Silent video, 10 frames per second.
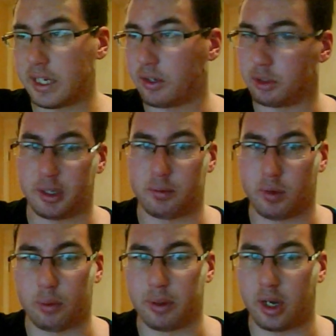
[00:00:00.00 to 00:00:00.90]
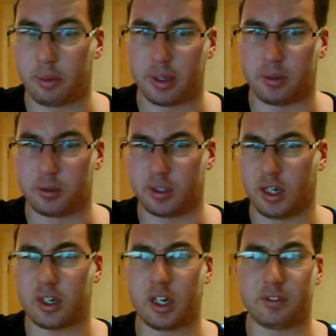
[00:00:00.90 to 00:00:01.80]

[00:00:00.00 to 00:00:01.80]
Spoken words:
You know, it's been well built up, but I kind